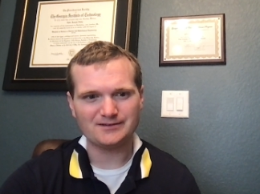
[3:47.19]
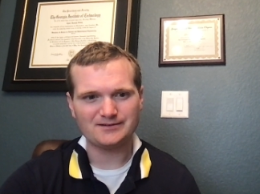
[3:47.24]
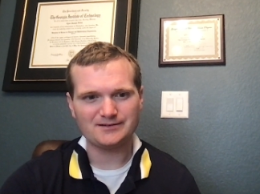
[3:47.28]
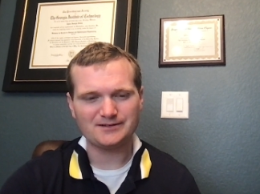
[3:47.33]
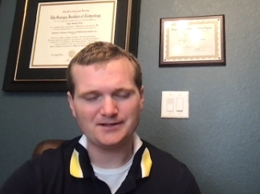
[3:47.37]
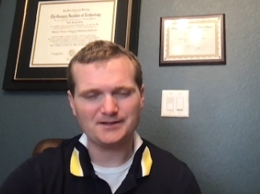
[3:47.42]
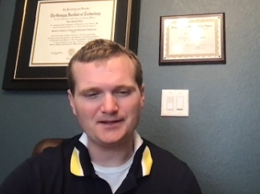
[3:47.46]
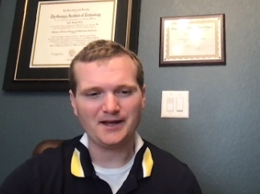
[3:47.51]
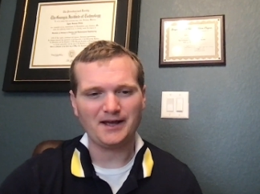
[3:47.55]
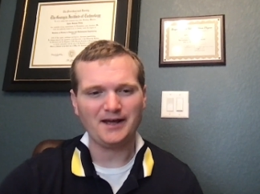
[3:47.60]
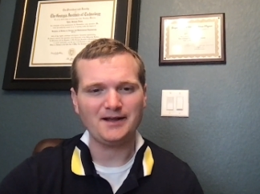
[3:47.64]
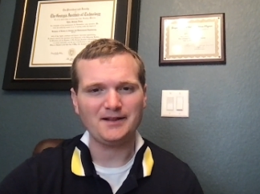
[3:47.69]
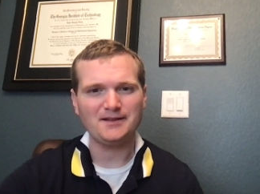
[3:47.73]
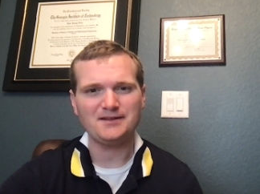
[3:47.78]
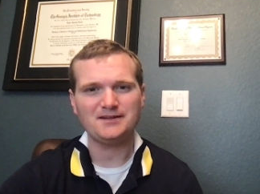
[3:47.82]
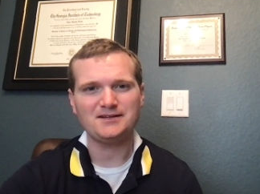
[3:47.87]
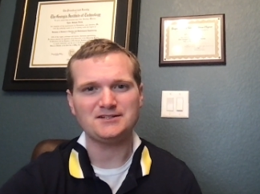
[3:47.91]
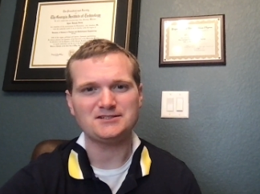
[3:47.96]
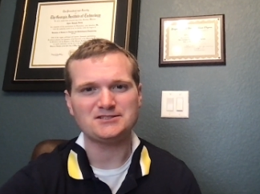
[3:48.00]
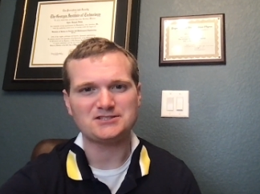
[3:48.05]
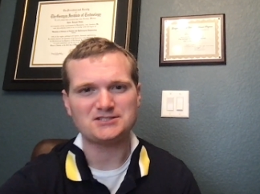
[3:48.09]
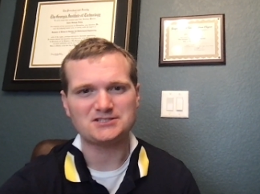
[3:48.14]
do the
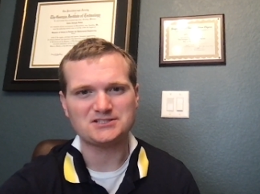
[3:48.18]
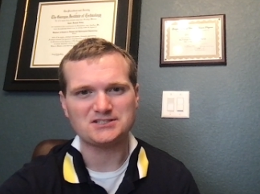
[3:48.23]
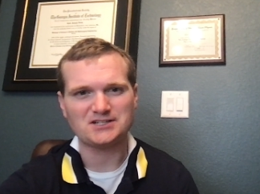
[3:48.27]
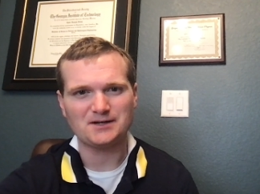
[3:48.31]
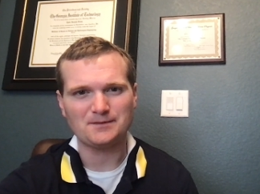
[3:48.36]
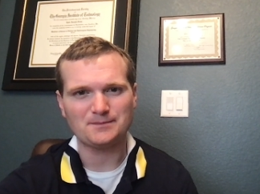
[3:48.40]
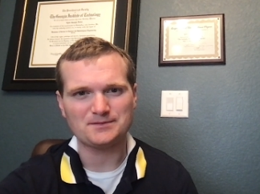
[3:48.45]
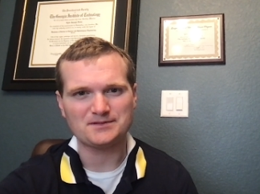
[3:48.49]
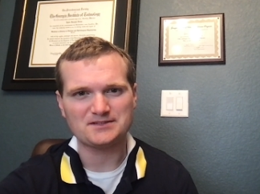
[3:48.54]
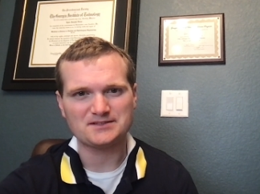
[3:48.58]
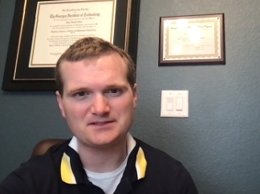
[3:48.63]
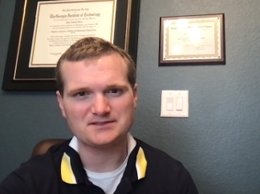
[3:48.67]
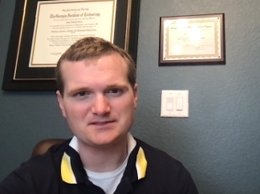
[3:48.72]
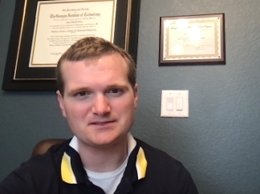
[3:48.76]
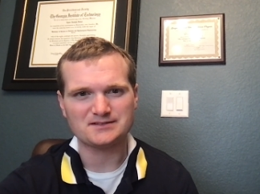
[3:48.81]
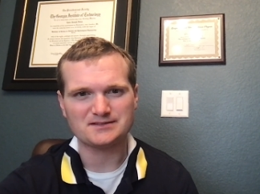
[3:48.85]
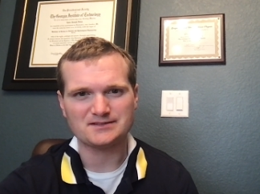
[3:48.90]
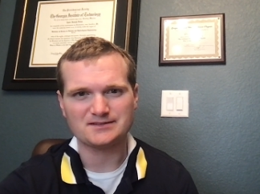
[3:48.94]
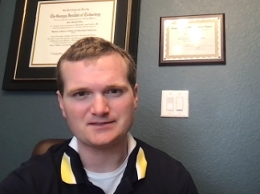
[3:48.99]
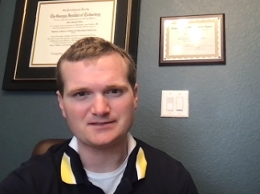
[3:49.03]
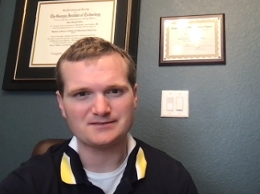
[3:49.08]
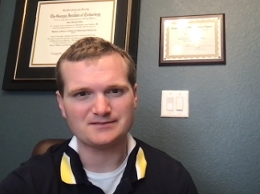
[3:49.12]
alien ships
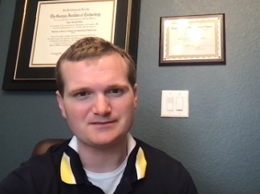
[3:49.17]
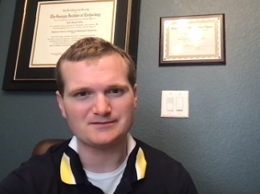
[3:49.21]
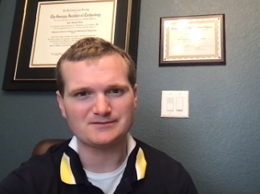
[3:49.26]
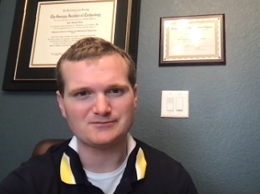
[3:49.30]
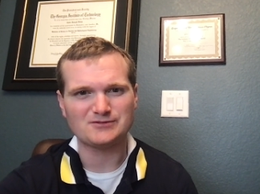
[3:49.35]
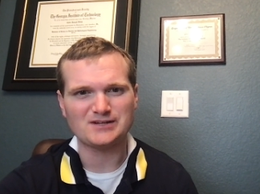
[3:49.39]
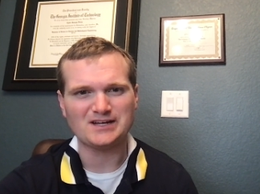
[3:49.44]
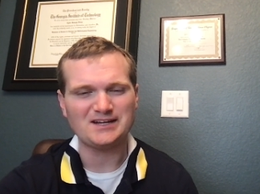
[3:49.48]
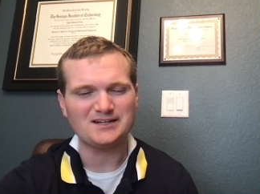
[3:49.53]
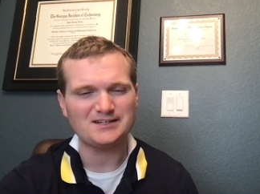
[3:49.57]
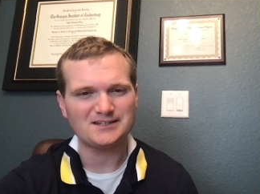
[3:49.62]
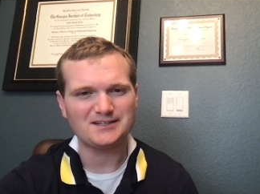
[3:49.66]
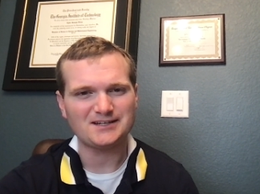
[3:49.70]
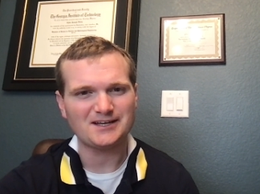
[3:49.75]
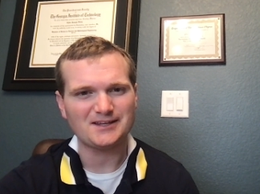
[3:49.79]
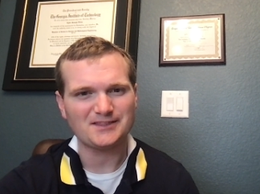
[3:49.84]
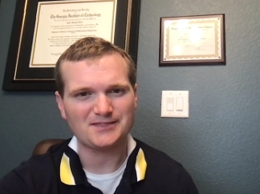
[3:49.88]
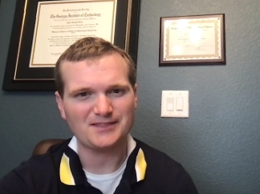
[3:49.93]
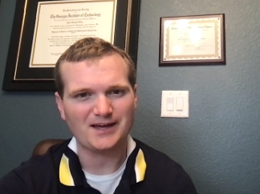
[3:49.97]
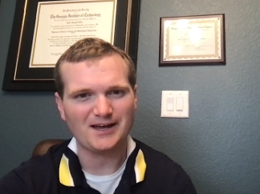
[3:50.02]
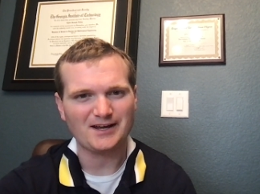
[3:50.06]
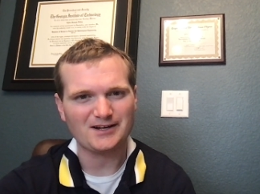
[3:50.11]
need to
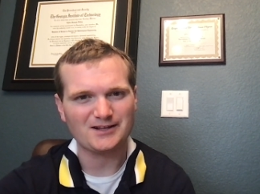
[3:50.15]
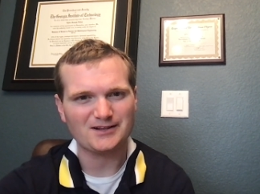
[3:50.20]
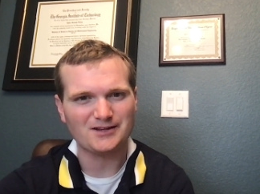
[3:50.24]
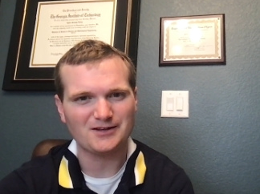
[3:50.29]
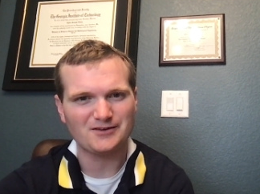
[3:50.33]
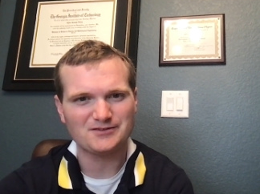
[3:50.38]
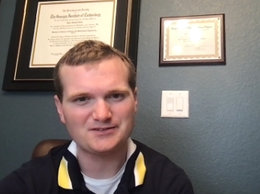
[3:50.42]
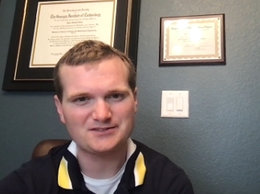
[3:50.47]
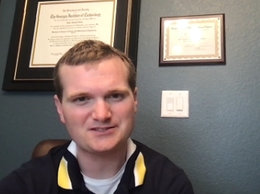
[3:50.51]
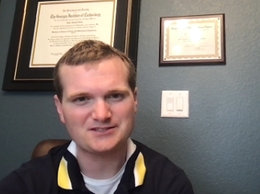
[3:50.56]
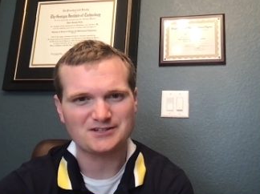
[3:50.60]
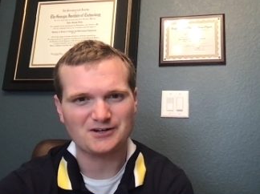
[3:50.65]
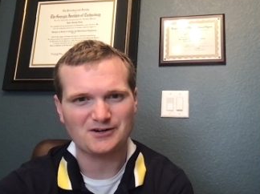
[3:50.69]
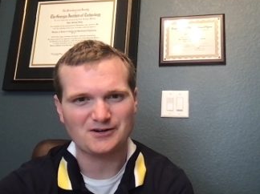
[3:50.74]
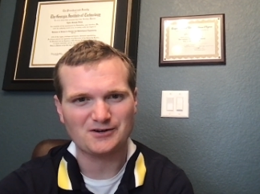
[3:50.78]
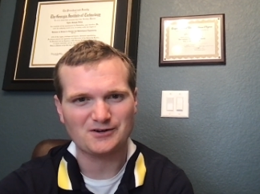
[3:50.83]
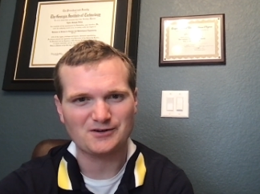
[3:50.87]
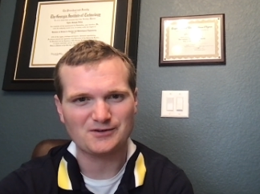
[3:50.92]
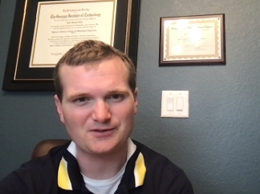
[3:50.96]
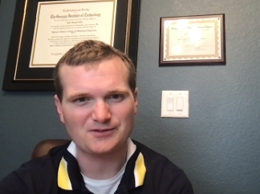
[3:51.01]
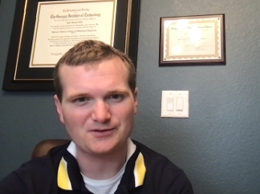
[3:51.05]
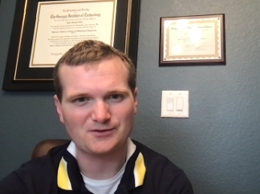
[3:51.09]
get that close to
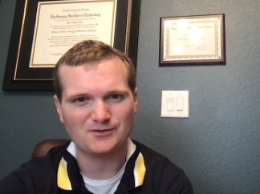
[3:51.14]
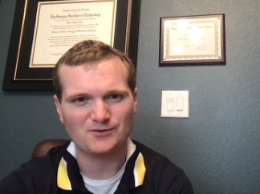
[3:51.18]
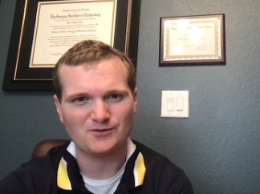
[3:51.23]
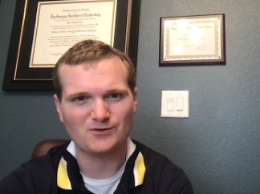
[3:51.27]
Earth,